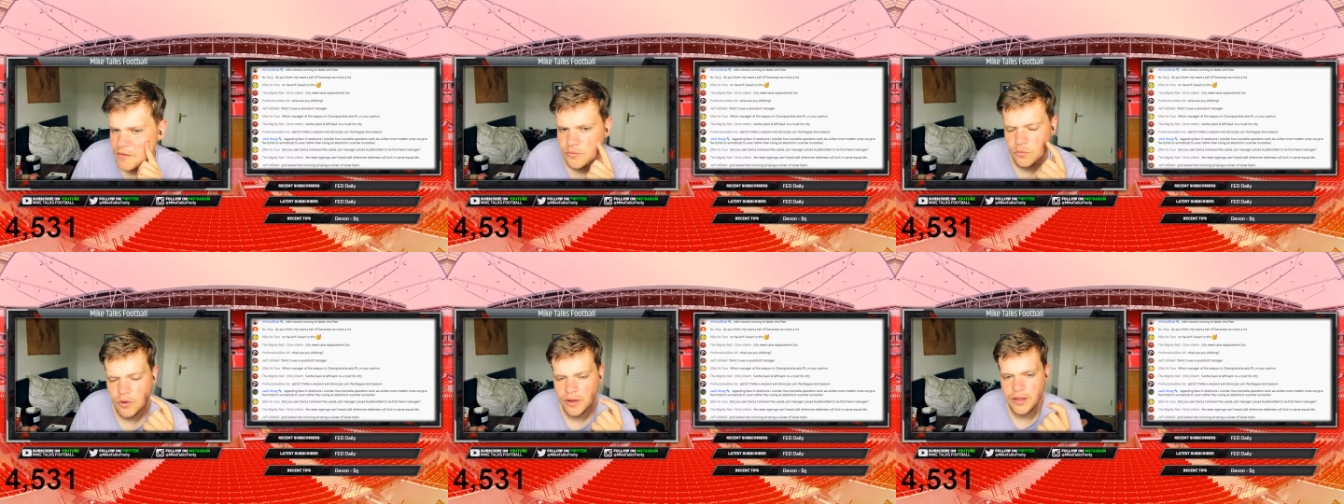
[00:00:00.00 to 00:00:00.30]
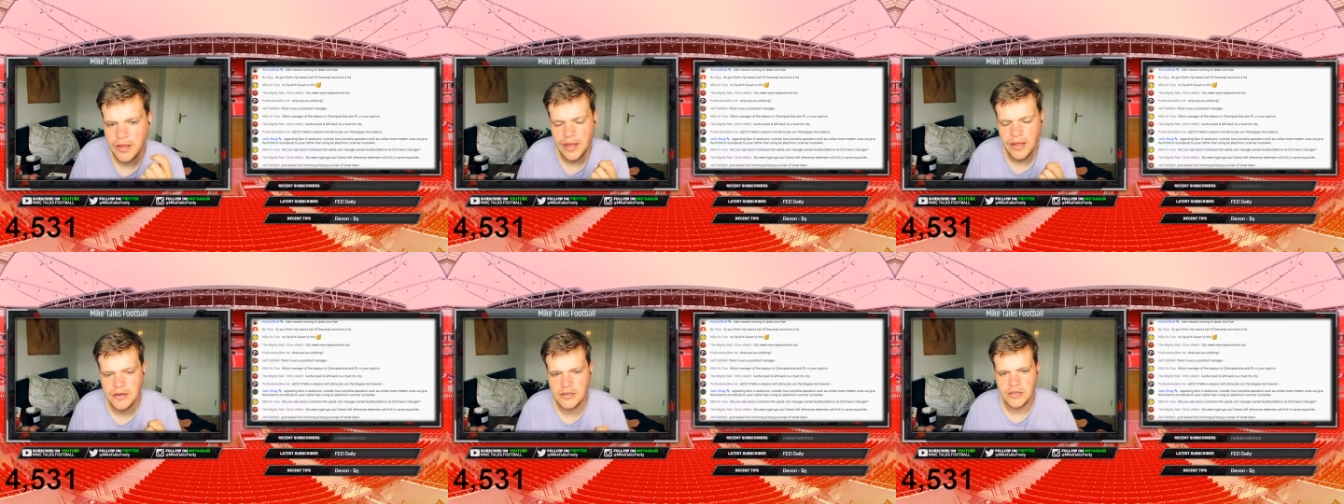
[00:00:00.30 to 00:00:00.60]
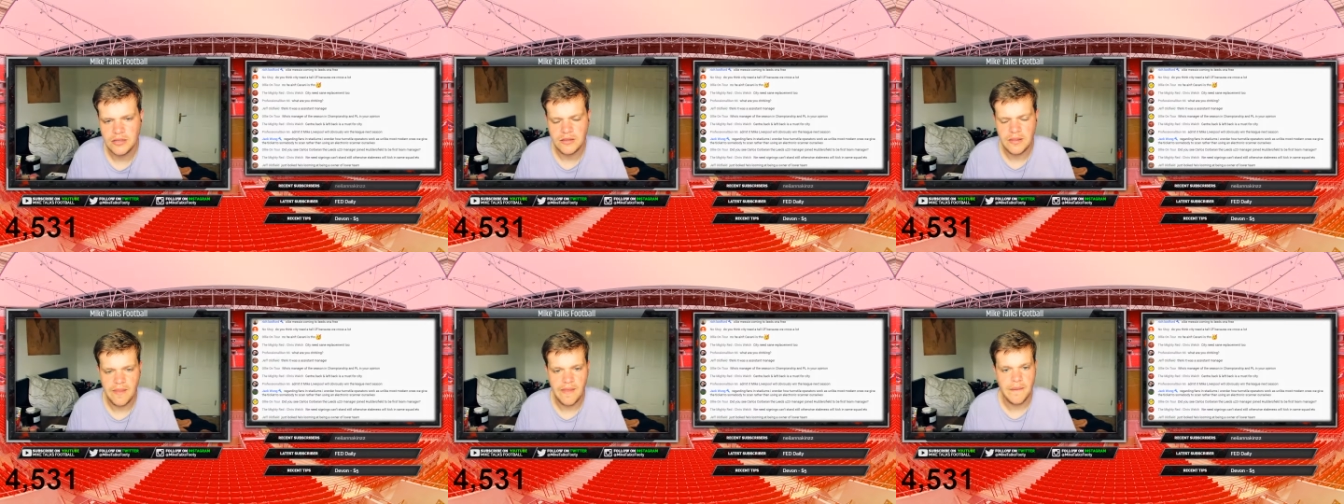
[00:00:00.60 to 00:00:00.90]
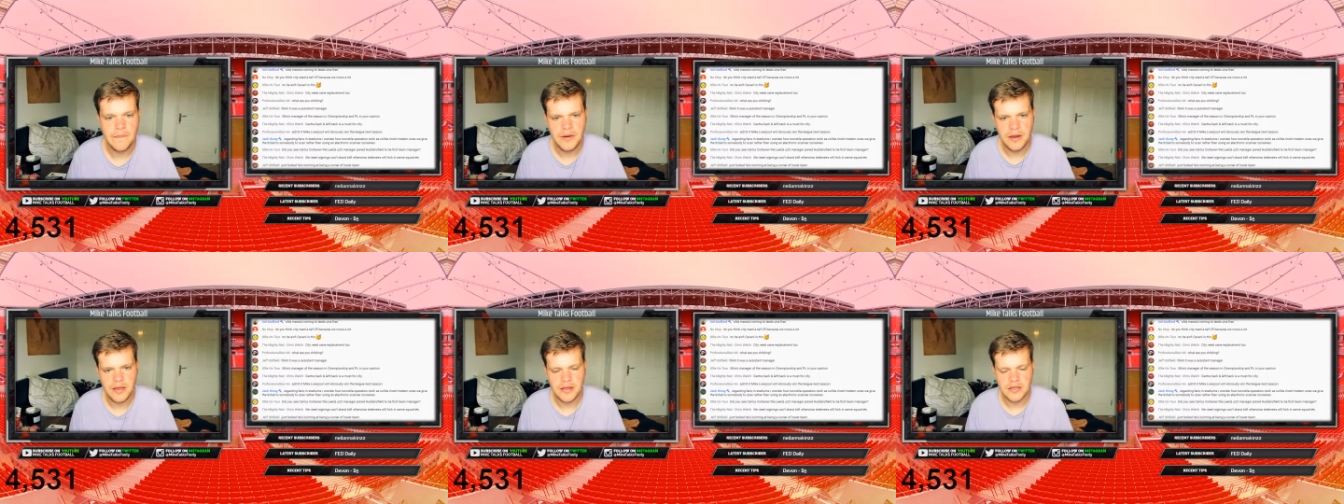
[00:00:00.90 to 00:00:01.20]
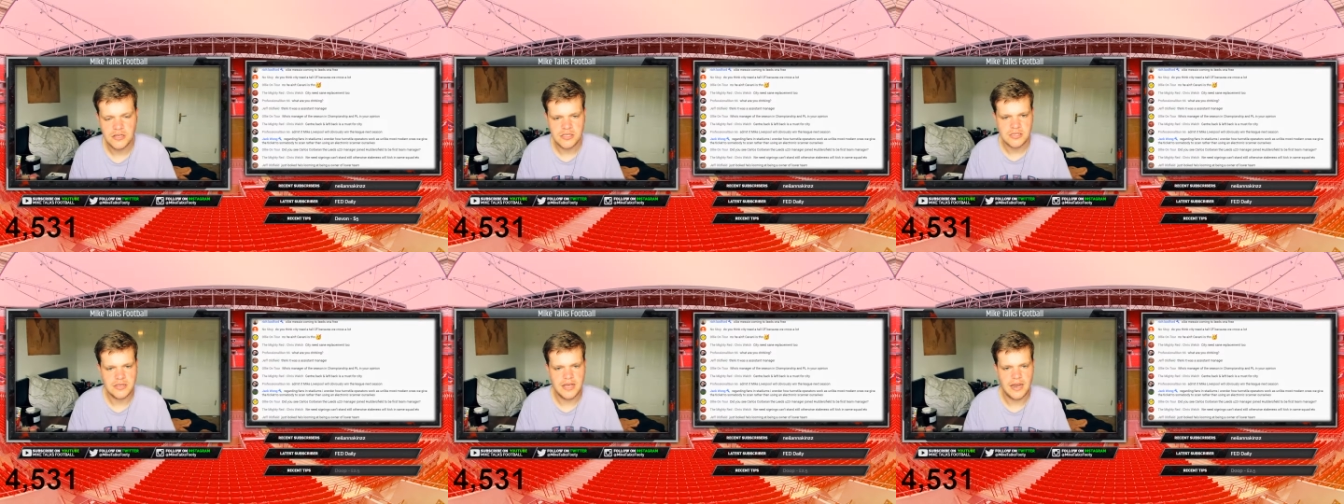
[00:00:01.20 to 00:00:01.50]
Why can't there be like
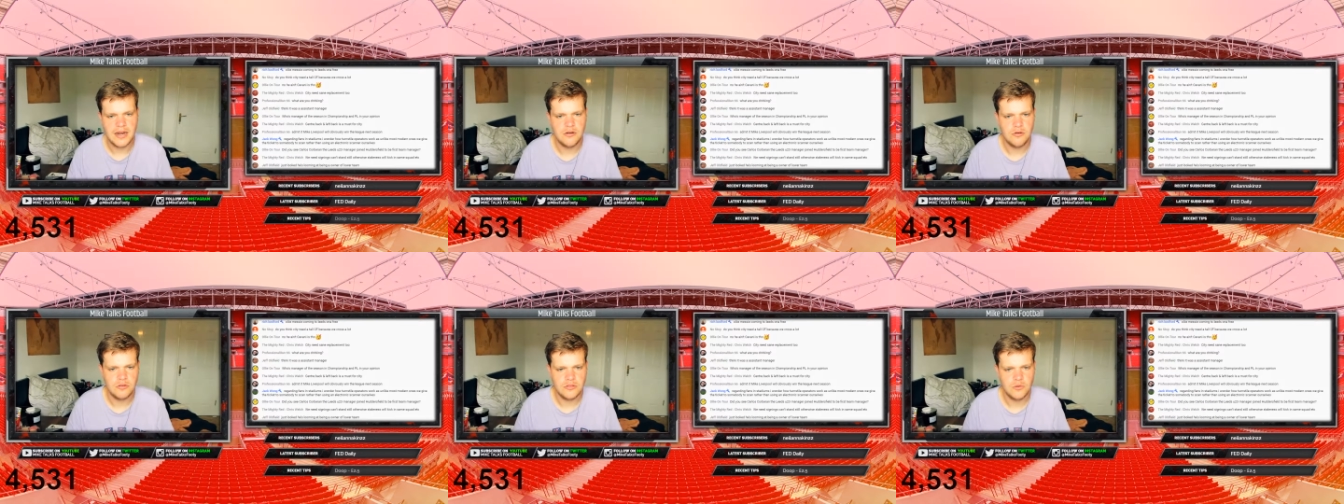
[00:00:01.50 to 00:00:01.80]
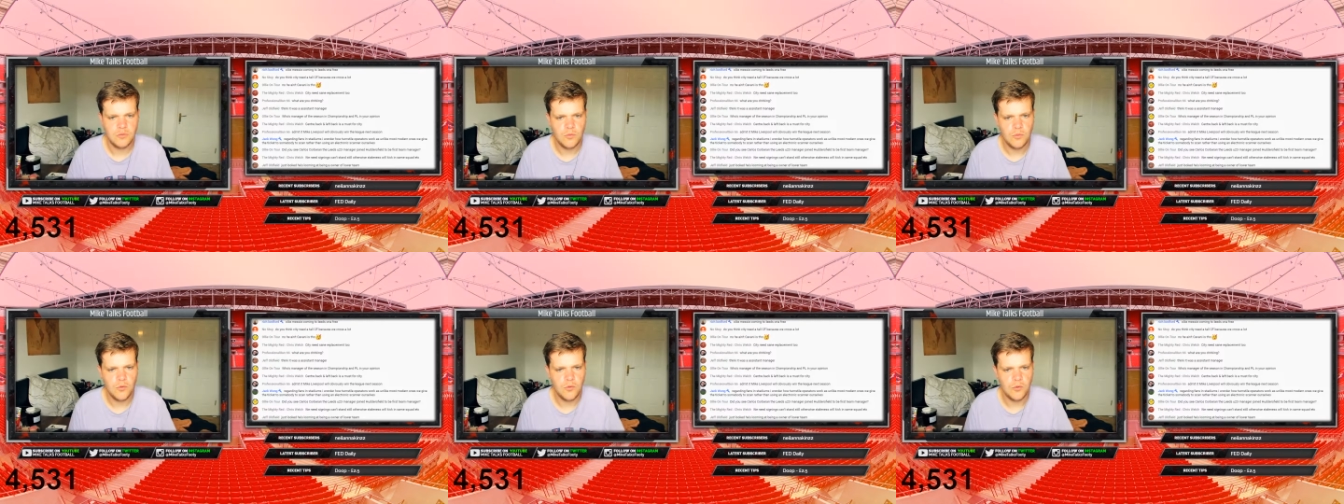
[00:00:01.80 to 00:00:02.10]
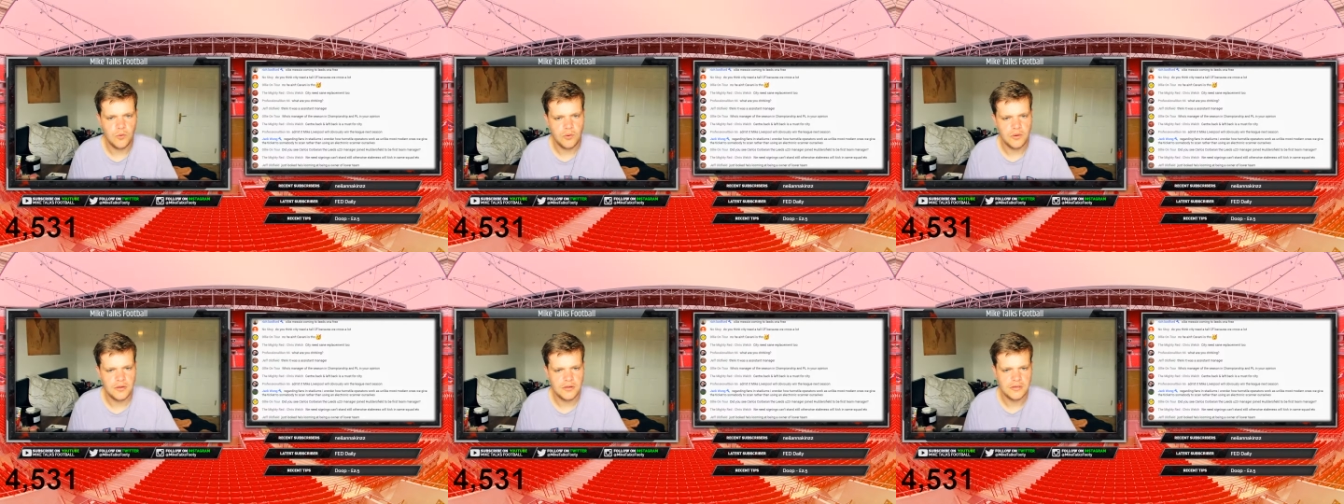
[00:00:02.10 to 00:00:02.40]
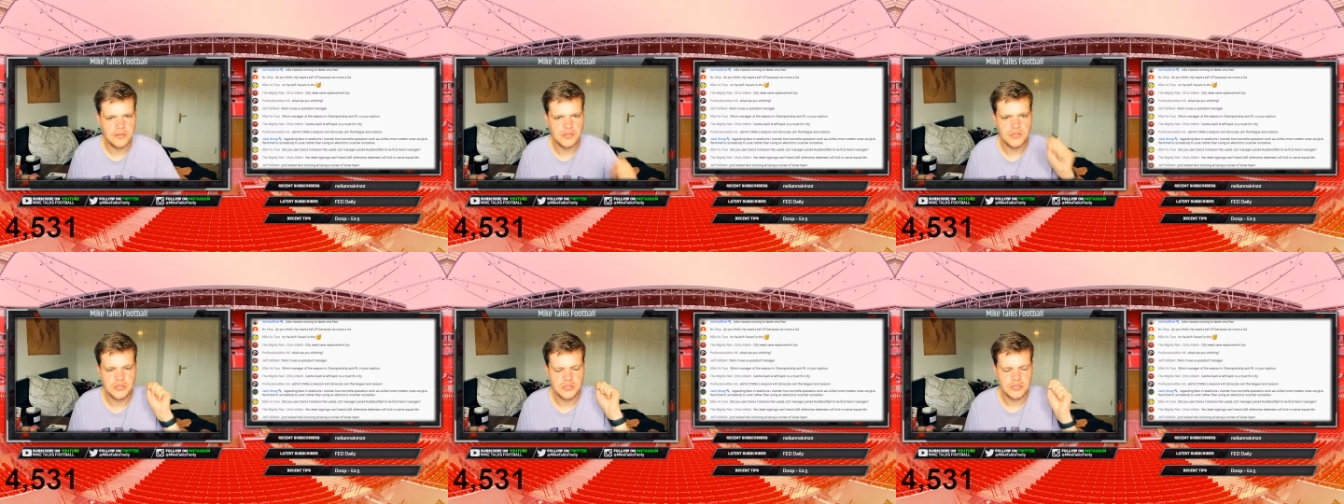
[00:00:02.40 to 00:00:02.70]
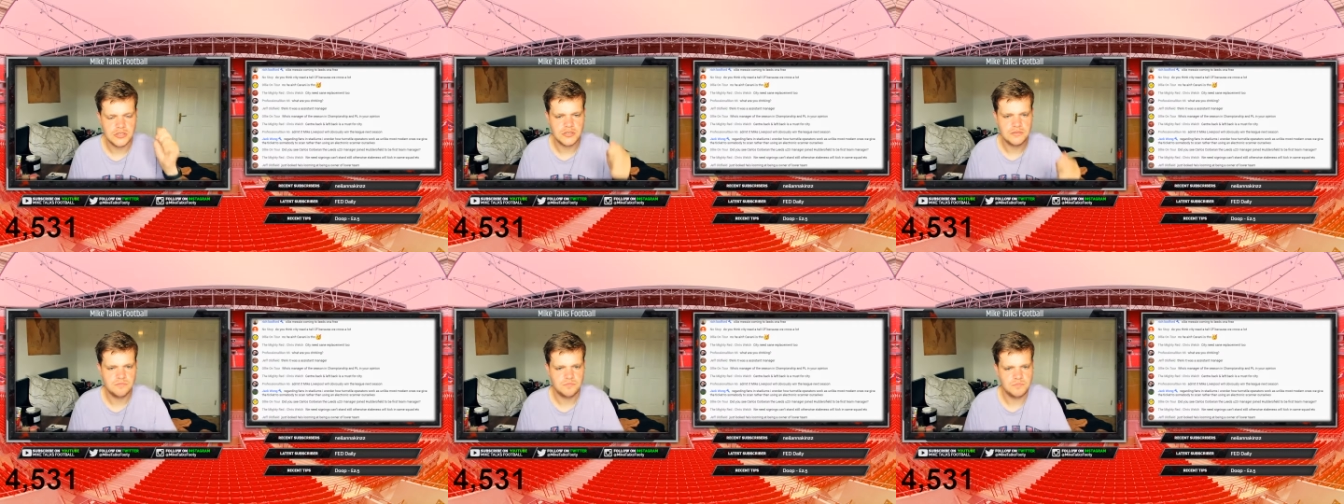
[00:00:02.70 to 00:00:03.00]
a scanner on the wall and you
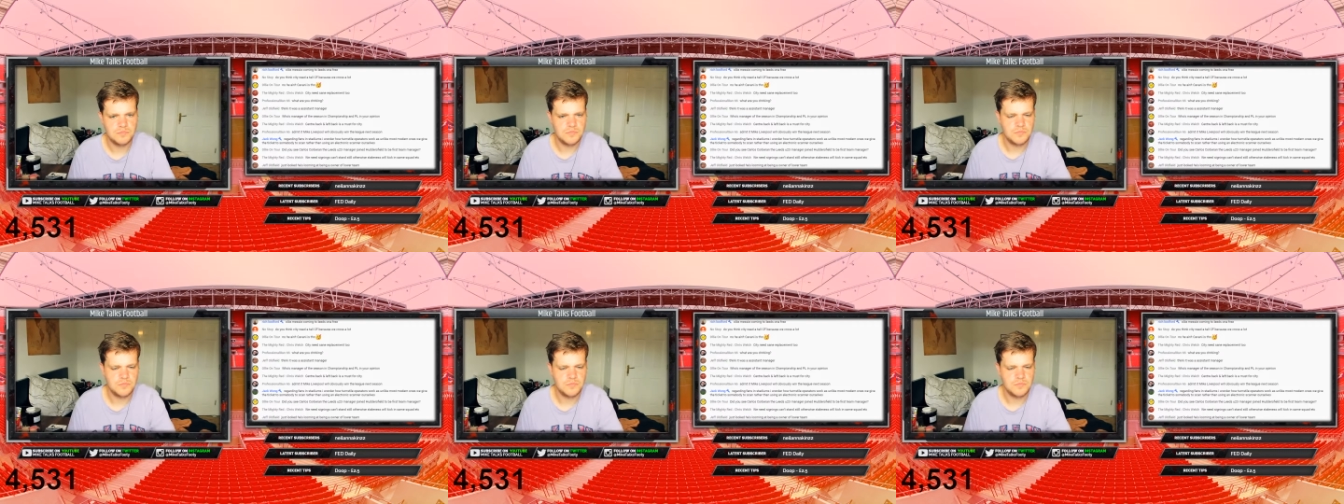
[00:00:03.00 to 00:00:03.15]
just